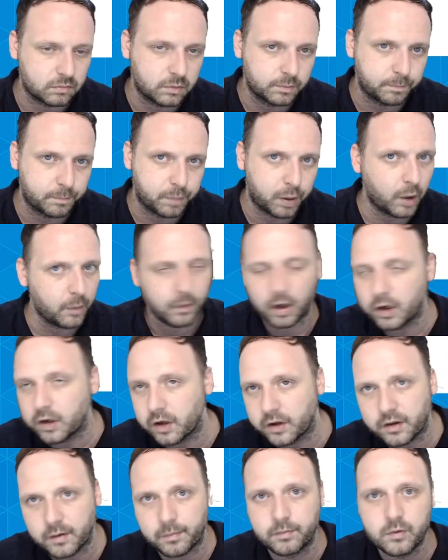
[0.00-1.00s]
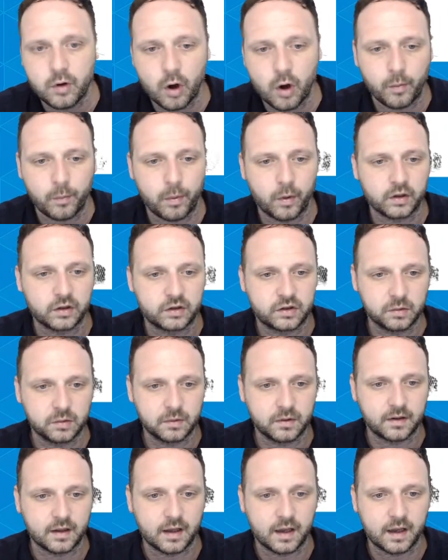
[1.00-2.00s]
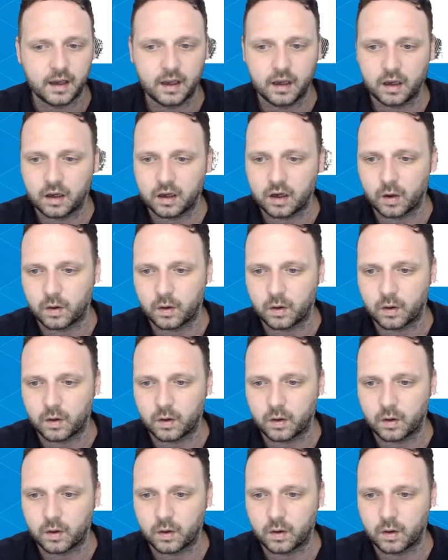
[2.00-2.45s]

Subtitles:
Put another 0.2 in there and go